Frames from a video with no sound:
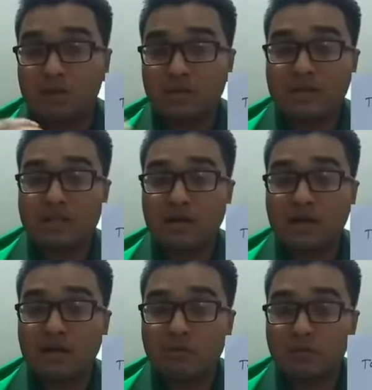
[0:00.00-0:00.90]
be
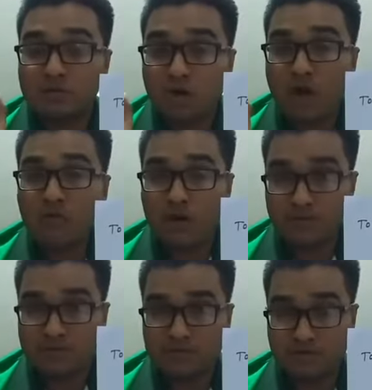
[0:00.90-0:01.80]
the top
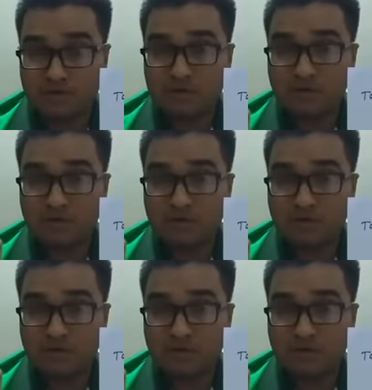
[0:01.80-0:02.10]
officers